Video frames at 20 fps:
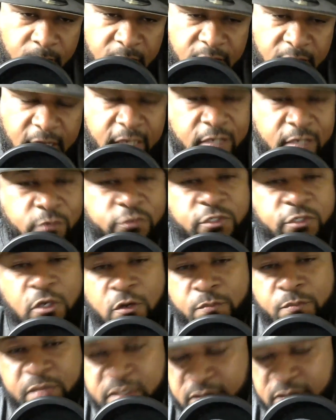that he was
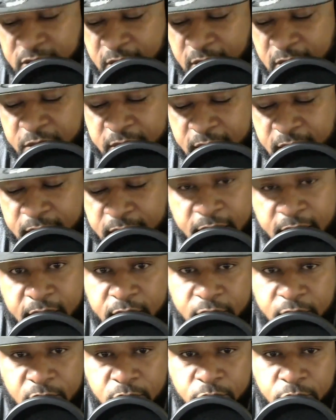going to be something that they
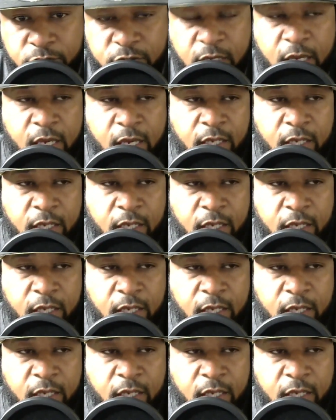could use.